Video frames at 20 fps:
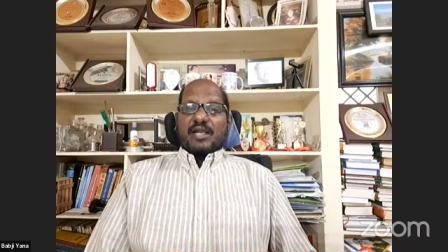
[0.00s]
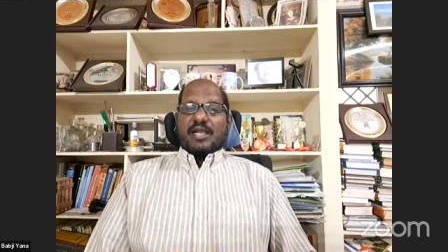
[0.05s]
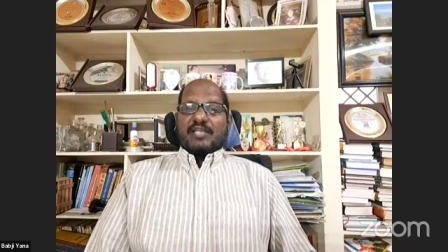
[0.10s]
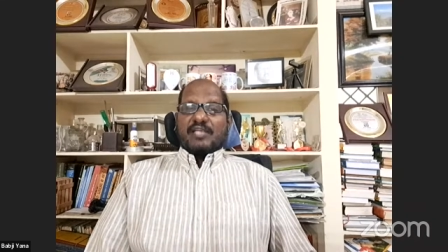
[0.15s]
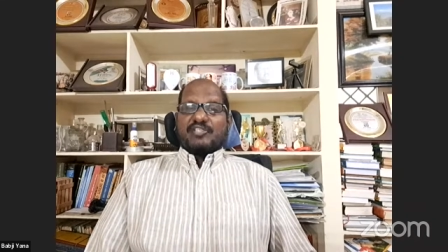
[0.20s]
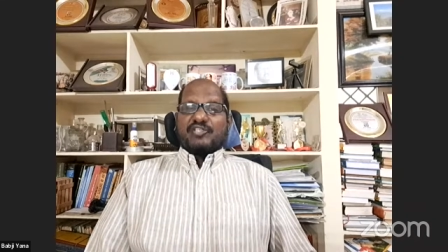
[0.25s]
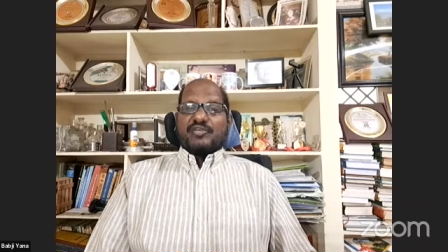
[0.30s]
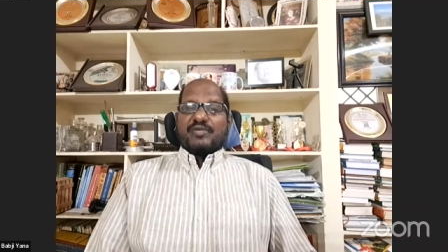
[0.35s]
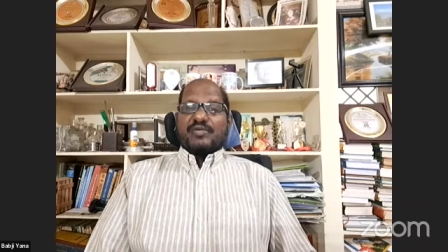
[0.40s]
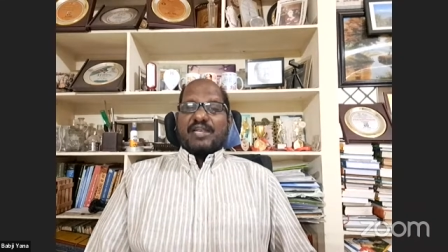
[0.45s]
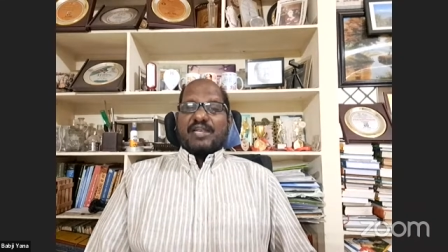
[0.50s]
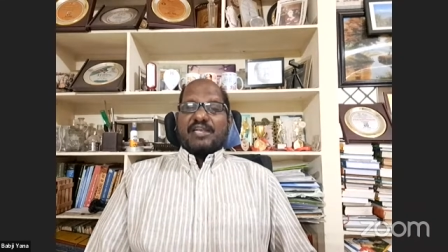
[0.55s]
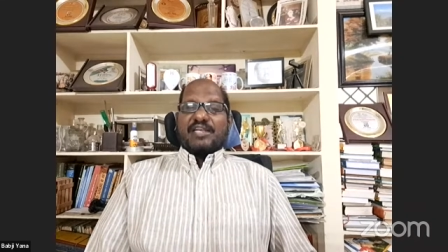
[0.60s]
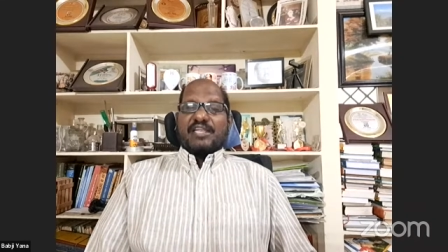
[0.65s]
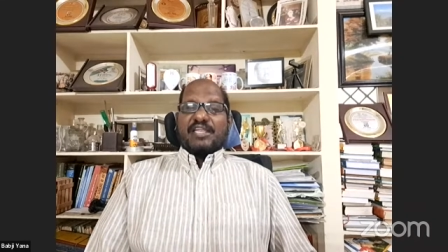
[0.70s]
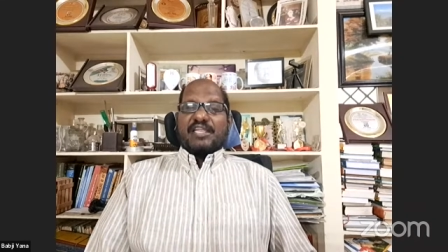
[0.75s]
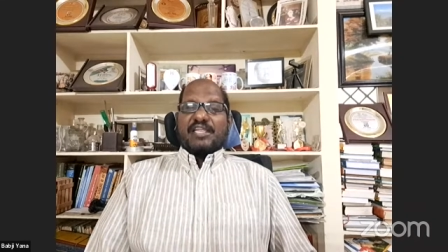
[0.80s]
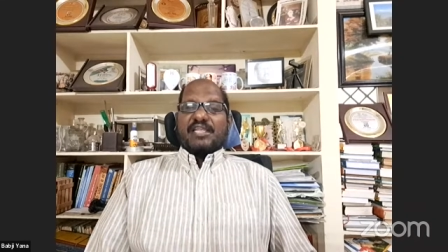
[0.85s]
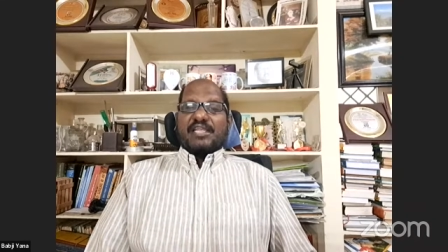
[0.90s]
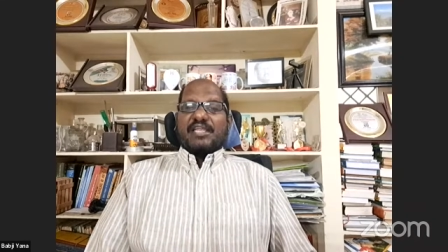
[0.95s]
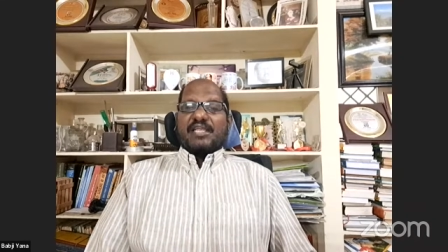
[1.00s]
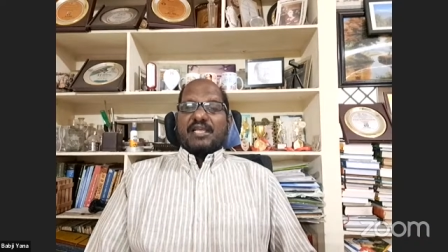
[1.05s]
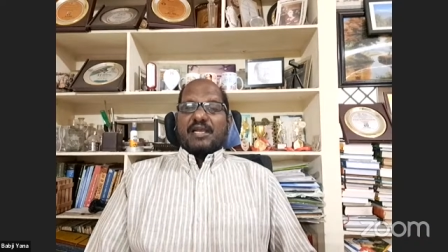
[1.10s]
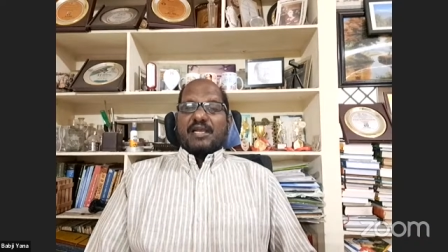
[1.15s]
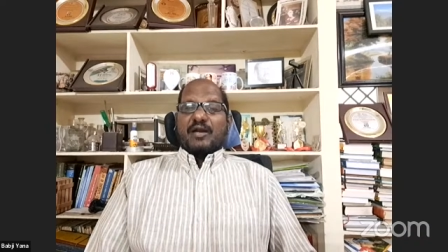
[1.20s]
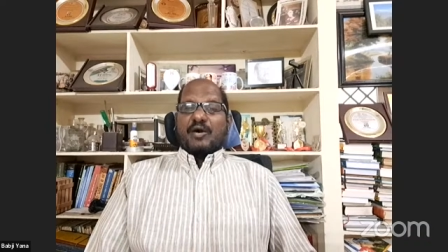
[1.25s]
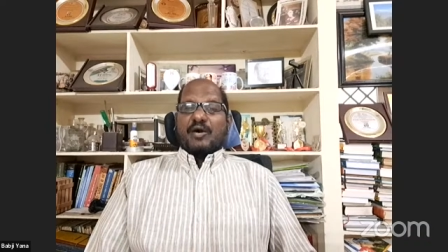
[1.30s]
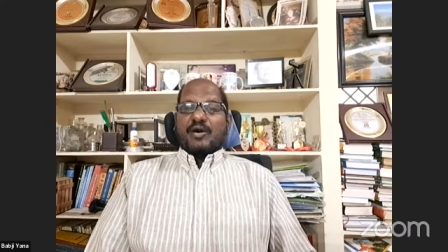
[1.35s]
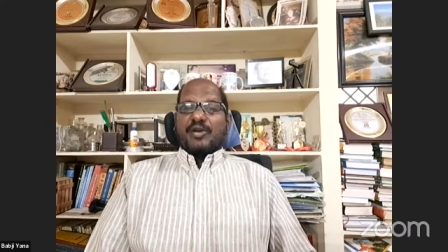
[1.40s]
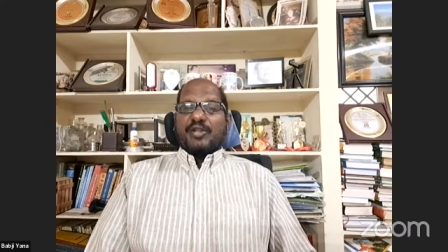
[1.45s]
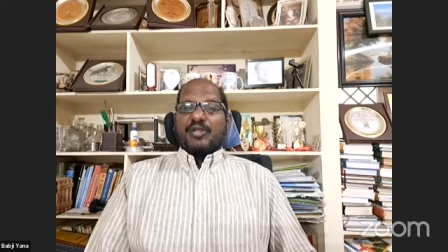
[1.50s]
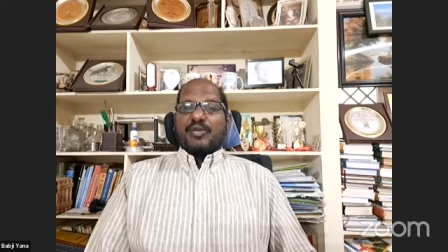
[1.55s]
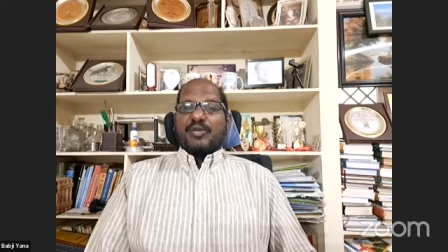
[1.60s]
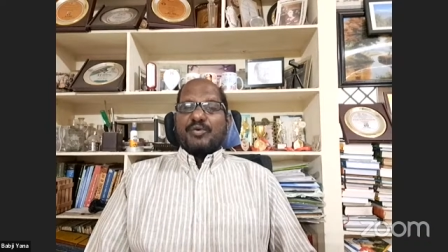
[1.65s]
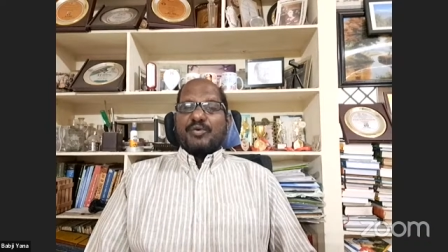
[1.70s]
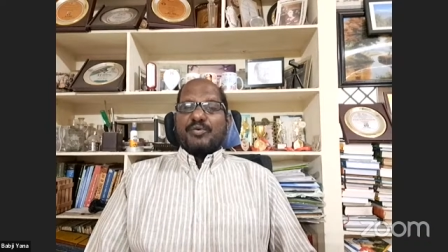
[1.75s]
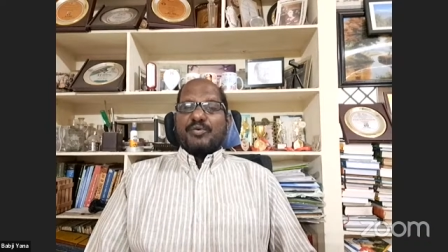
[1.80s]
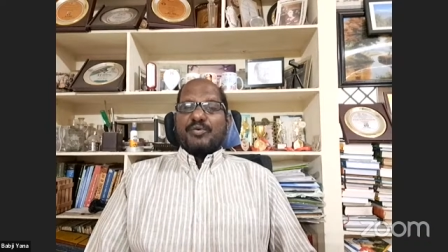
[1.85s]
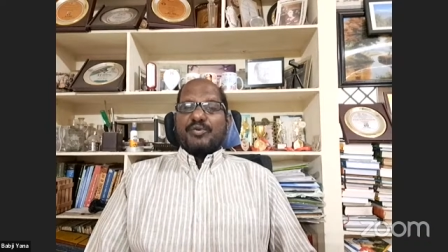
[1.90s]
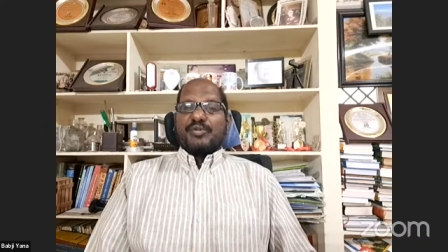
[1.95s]
Actuality,
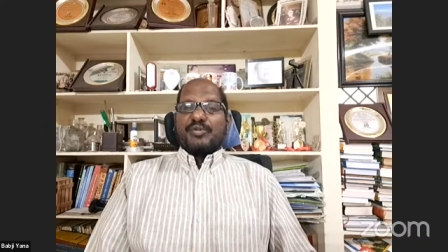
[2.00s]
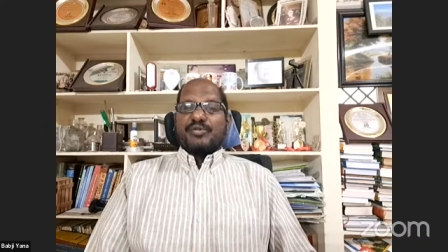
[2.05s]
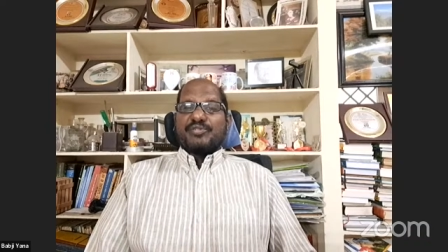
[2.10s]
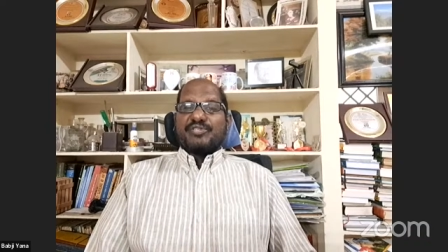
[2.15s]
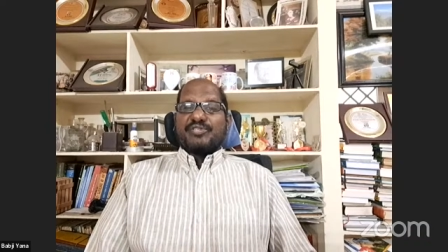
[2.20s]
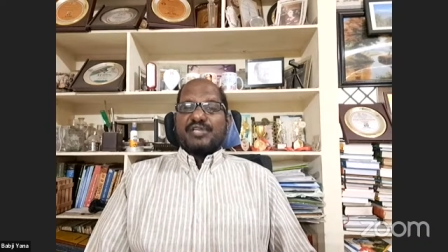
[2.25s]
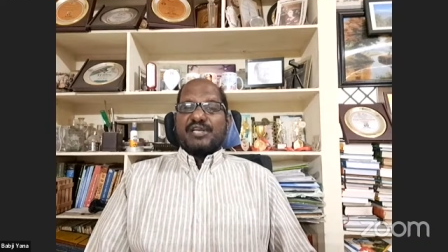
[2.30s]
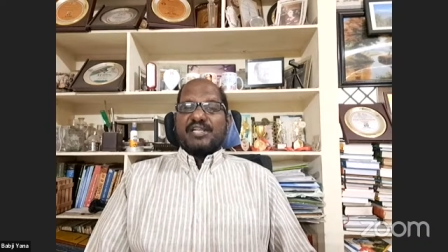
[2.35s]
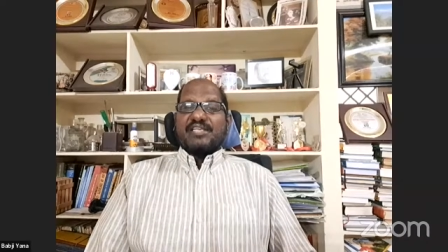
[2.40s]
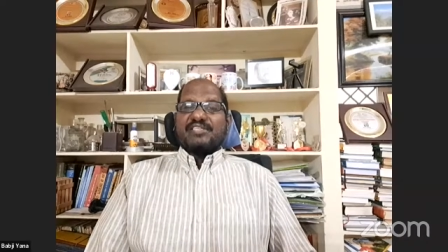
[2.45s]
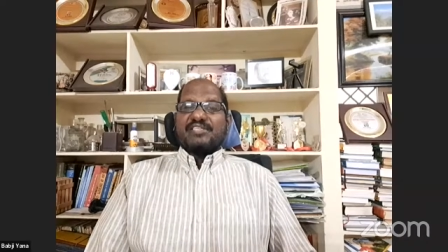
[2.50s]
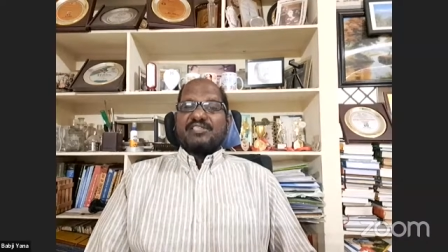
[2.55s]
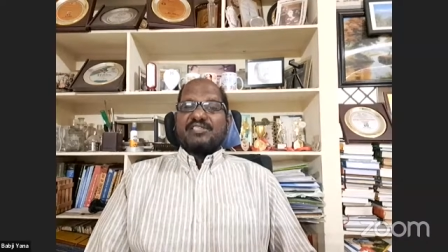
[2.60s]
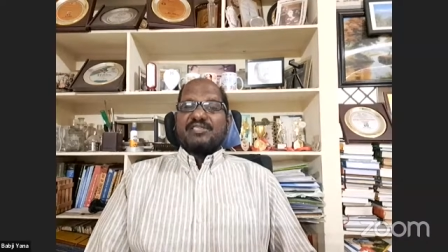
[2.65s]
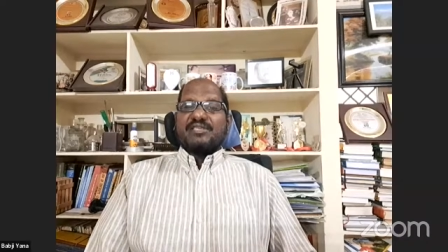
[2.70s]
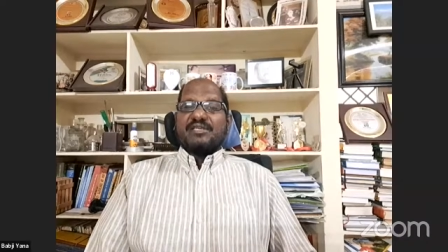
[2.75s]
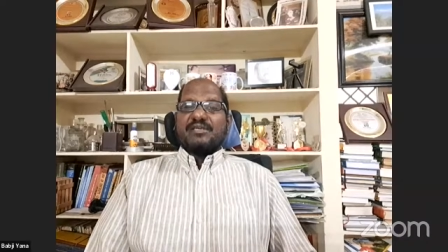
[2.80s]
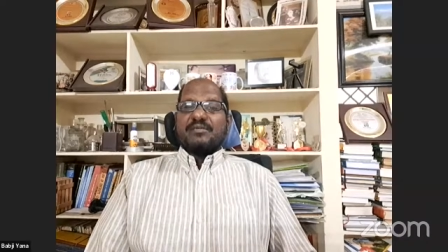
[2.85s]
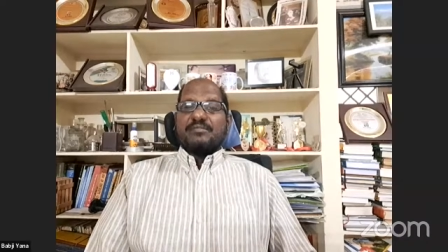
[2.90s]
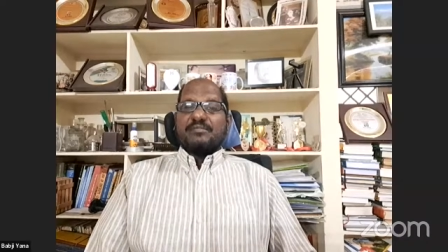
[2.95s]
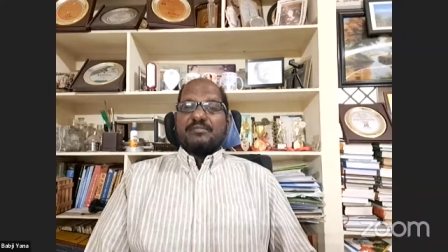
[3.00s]
audio news release,